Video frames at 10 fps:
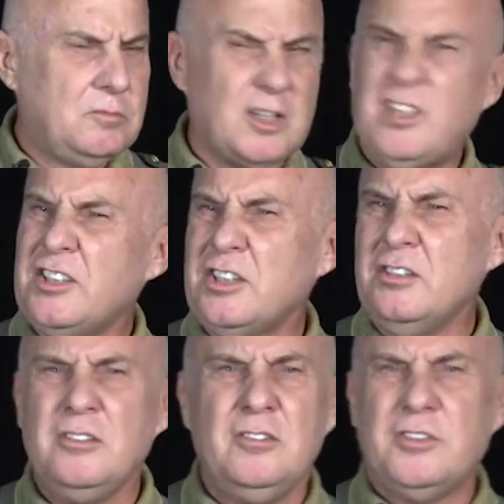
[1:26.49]
Did this
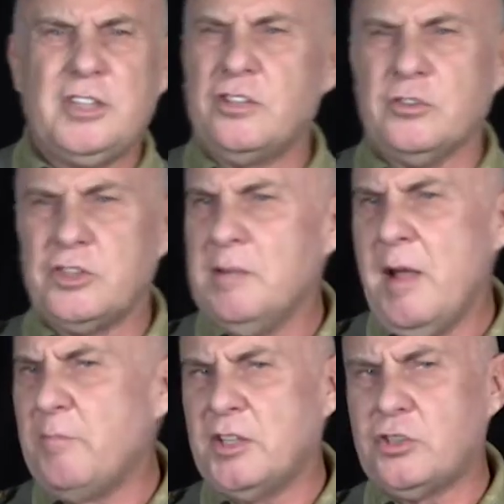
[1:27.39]
in Caesar seem
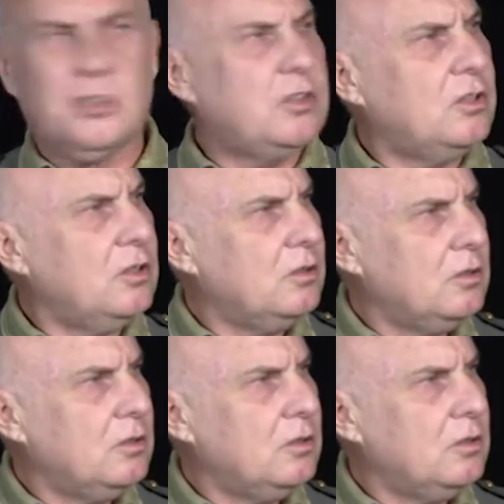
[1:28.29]
ambitious?